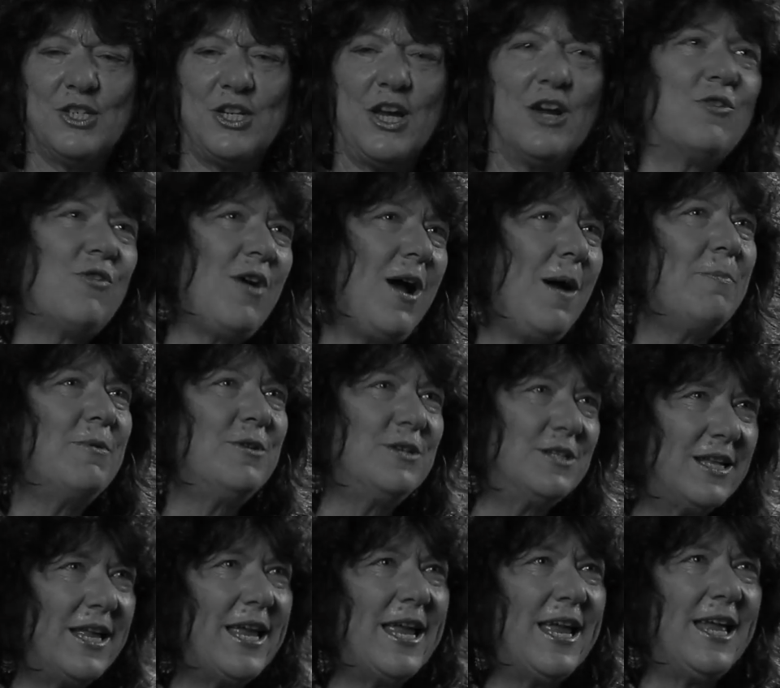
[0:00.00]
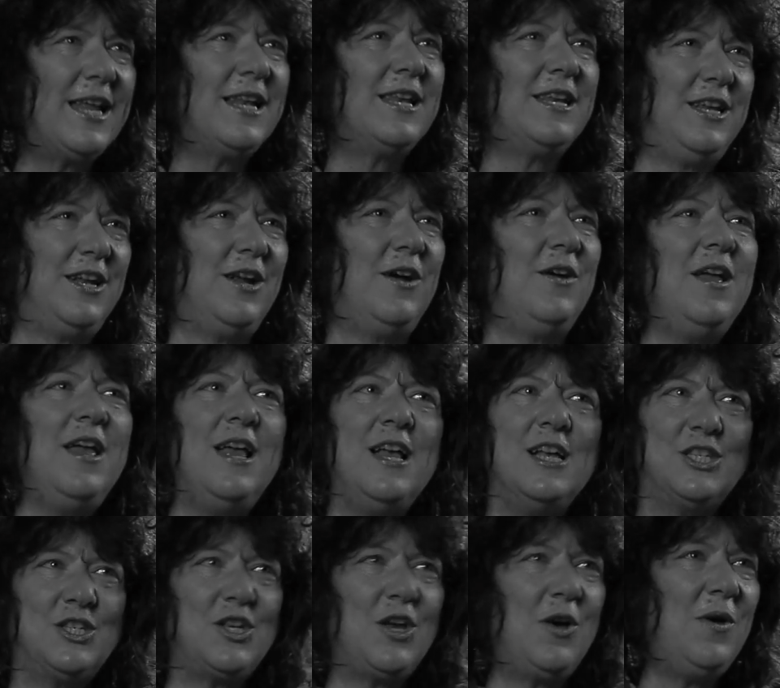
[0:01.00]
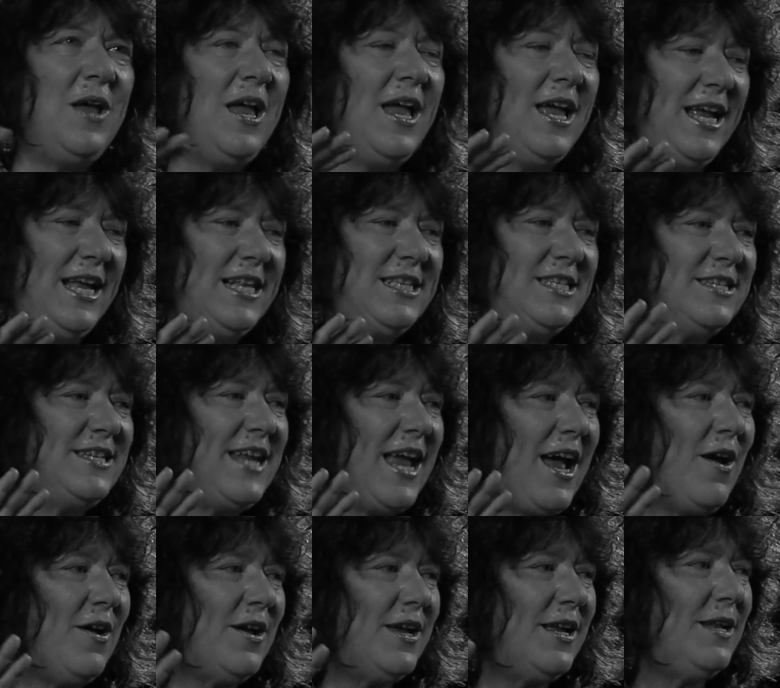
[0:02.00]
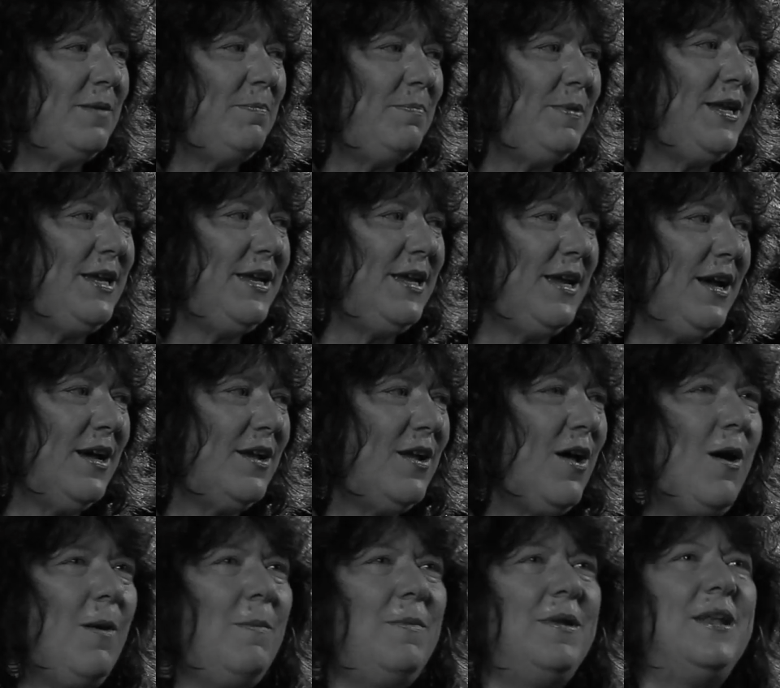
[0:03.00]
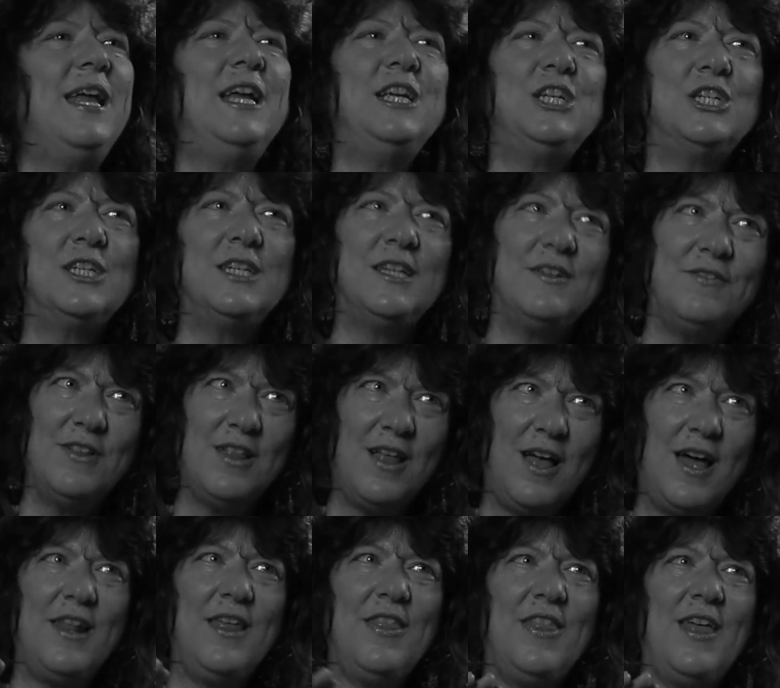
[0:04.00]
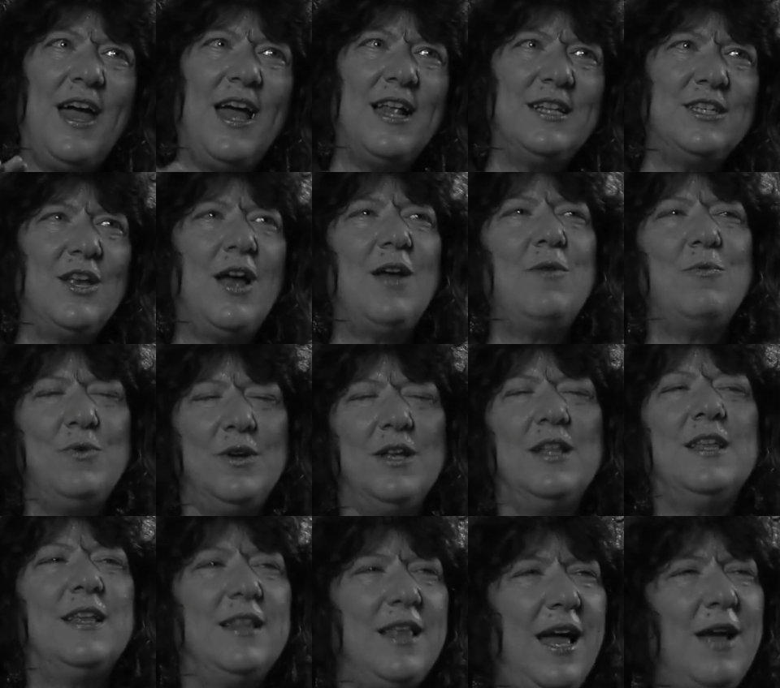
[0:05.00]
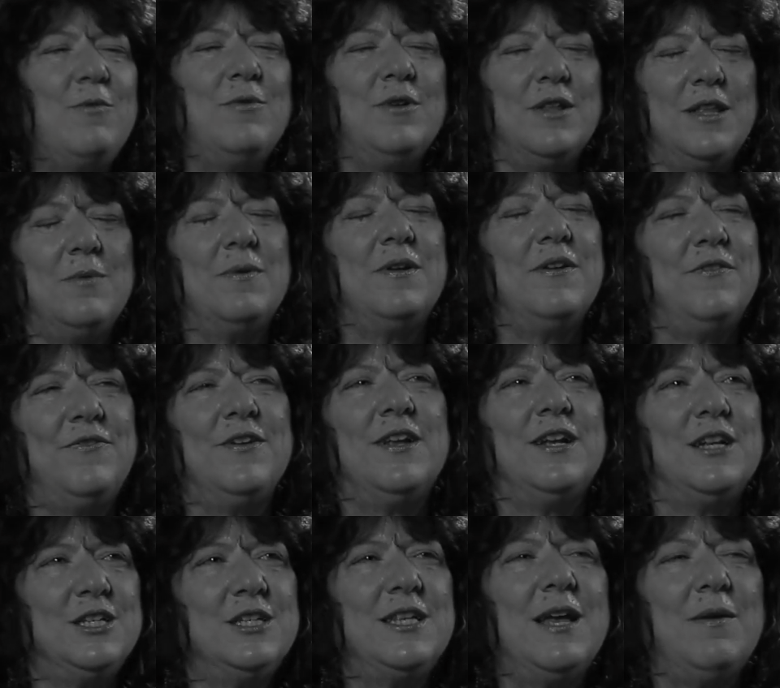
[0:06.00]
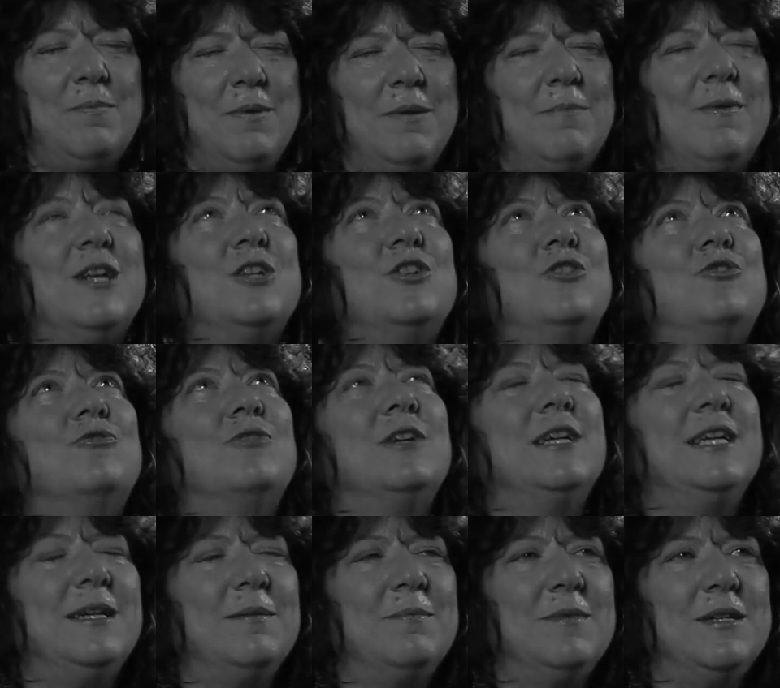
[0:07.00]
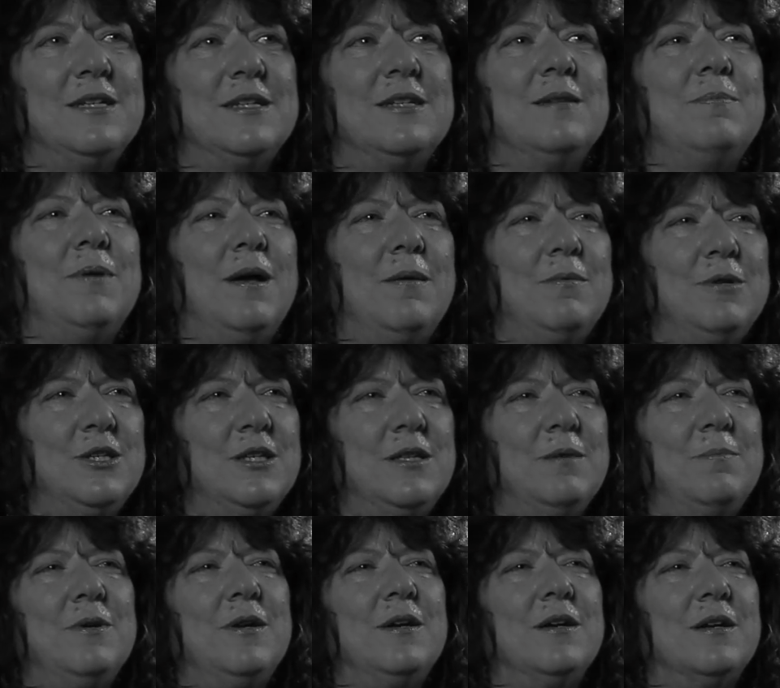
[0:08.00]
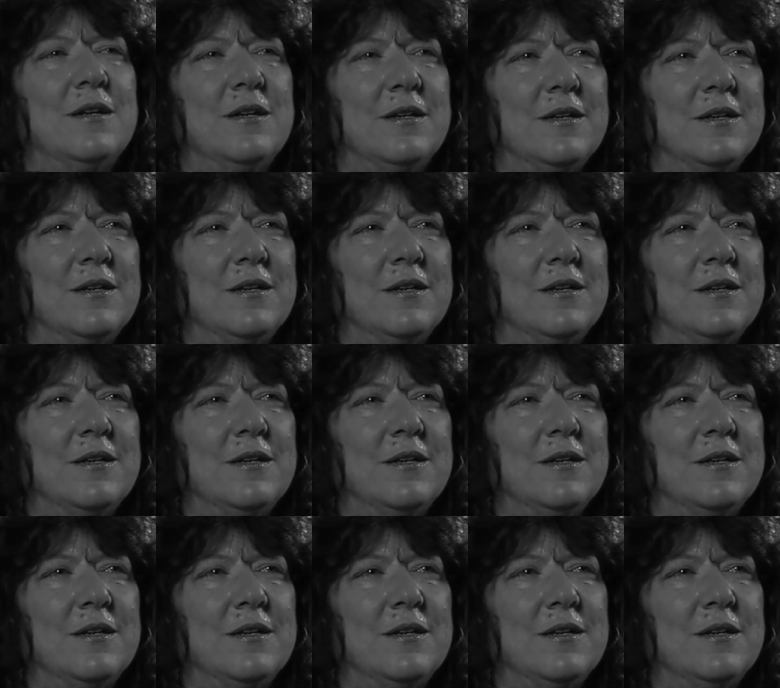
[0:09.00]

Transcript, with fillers: sharecropper's land you know so it's now going to be a culmination of a lot of that so i really i really want to finish that would be my dream is to publish the book